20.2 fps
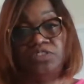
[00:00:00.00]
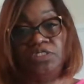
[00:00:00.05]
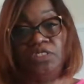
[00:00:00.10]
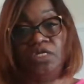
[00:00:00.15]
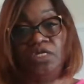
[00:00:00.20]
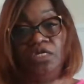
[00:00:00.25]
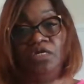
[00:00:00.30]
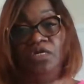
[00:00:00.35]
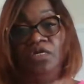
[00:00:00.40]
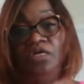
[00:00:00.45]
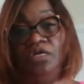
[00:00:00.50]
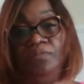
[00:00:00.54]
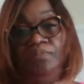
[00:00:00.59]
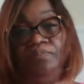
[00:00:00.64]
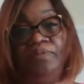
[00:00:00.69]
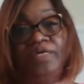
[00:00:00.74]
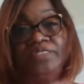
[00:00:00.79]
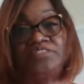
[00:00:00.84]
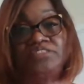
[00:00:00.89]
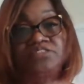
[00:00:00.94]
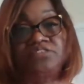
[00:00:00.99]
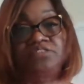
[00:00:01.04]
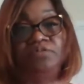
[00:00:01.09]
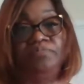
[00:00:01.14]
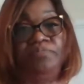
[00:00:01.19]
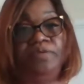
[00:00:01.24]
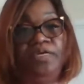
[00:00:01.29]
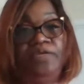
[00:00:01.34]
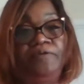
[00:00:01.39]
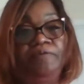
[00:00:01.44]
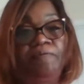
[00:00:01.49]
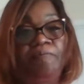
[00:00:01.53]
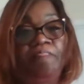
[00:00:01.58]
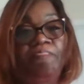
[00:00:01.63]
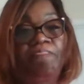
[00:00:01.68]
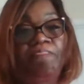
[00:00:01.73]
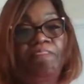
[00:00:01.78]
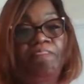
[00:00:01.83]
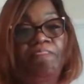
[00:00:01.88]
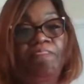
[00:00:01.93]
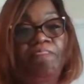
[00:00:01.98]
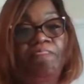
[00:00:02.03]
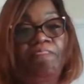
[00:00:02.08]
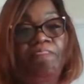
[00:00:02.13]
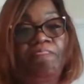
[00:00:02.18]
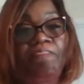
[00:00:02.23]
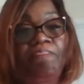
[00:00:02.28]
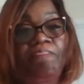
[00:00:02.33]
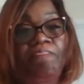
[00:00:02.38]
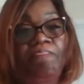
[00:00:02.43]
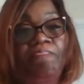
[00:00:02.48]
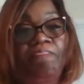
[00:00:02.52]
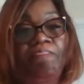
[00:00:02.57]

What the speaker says: send a message to me at